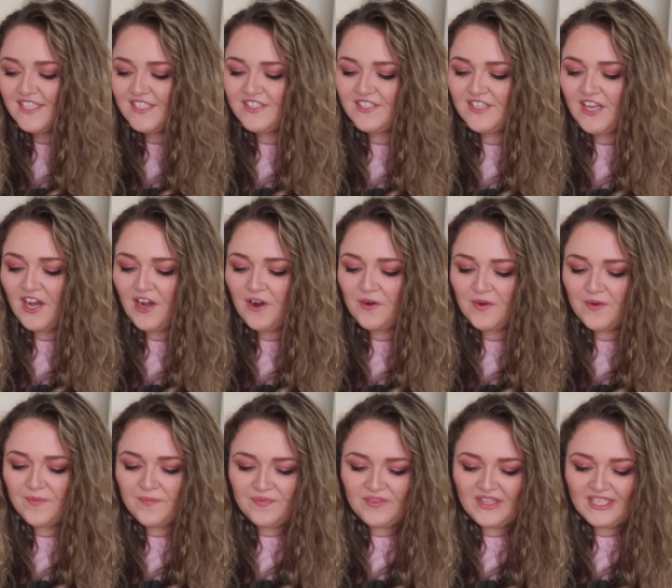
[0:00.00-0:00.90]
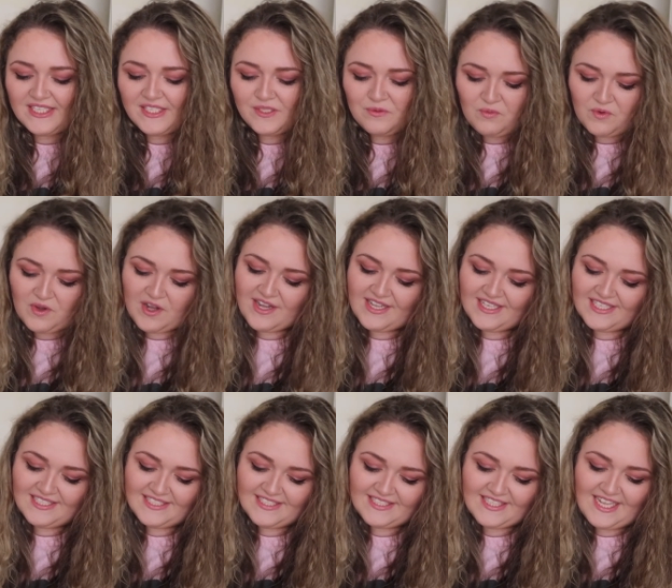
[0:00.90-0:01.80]
So this
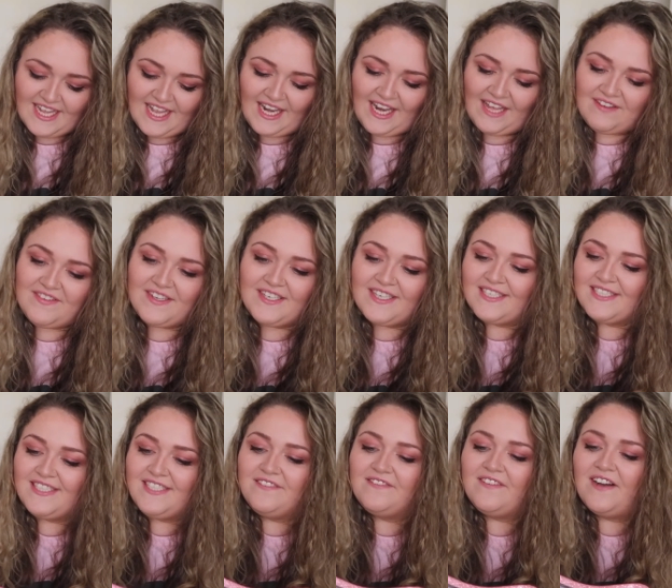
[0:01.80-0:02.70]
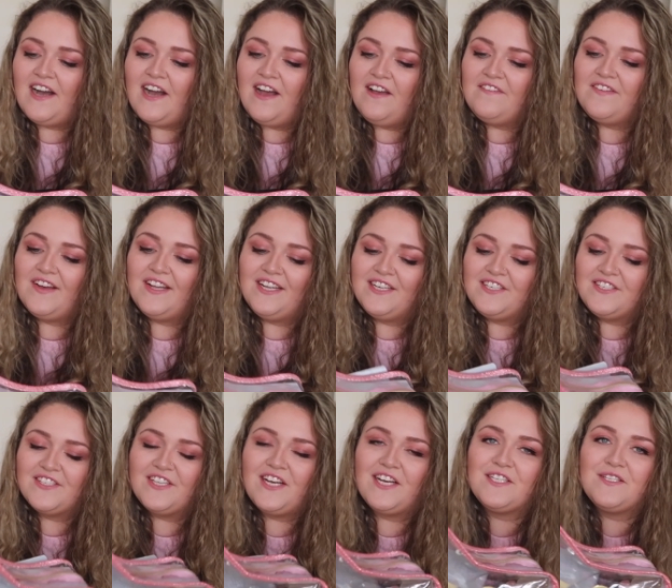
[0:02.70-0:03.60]
was £11.95 and I
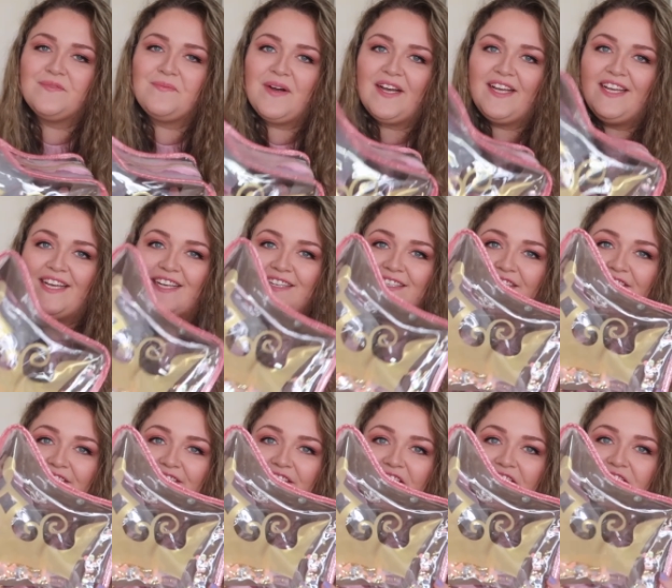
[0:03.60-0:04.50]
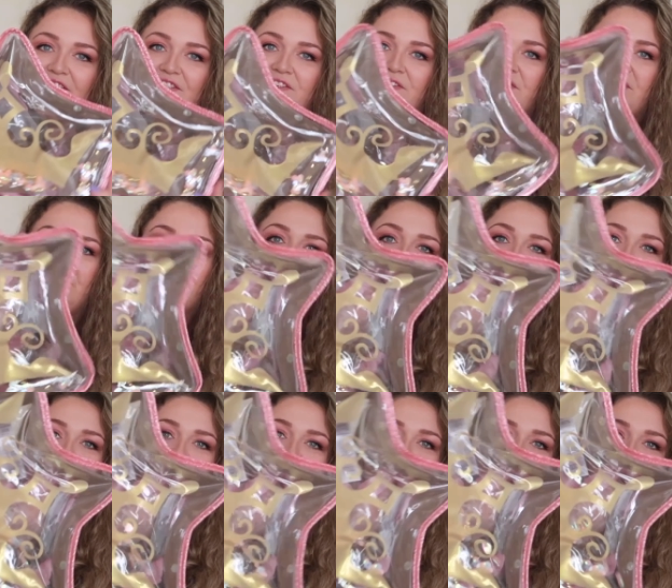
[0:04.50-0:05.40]
just had to buy it because I just think it's so cute and
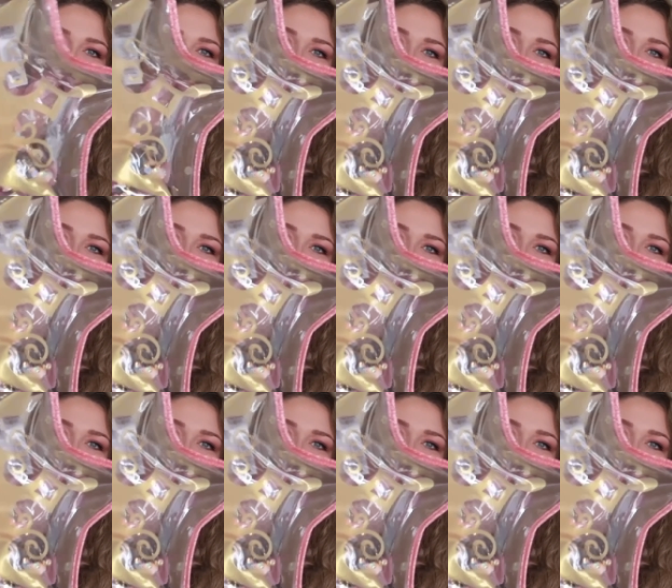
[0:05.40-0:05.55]
it's got all,